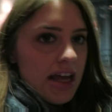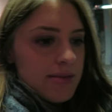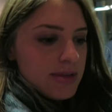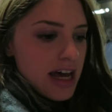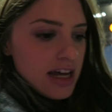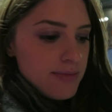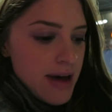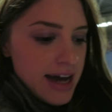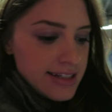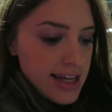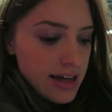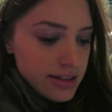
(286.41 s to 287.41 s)
time to head
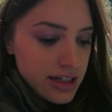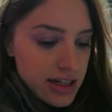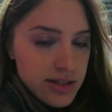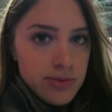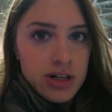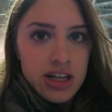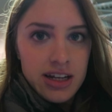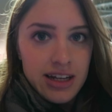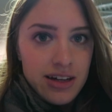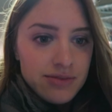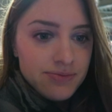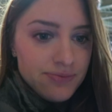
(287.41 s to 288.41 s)
back down as we're done
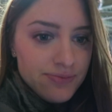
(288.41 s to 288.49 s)
now.